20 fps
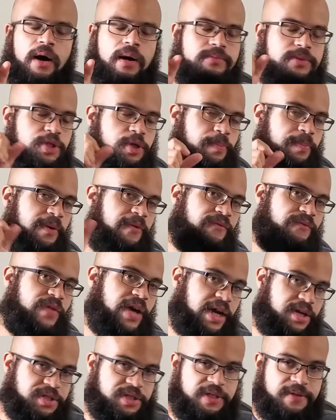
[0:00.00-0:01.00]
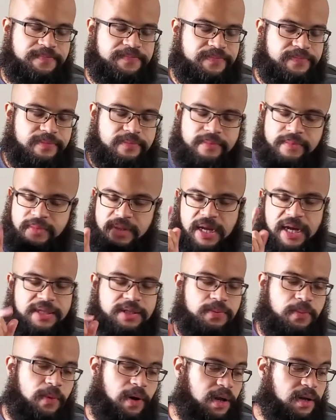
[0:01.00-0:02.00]
to perfection.
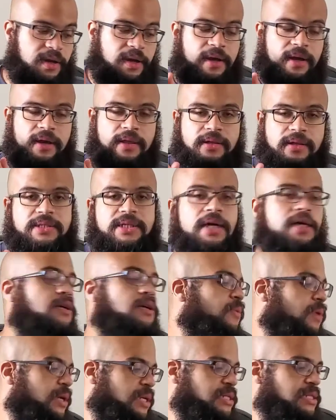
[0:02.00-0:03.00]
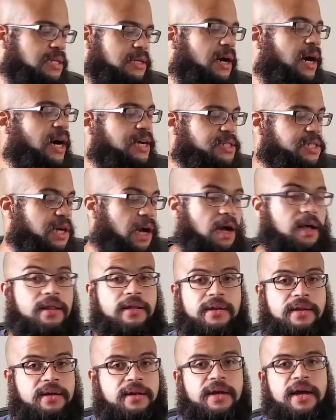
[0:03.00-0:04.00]
That's one. The second one is in hot chocolate.
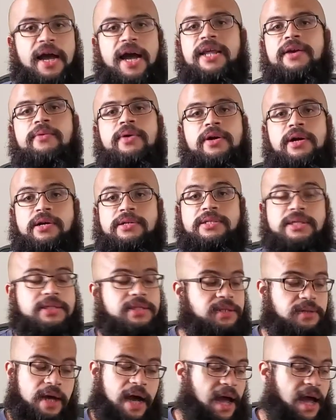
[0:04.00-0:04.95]
Anywhere else, it's an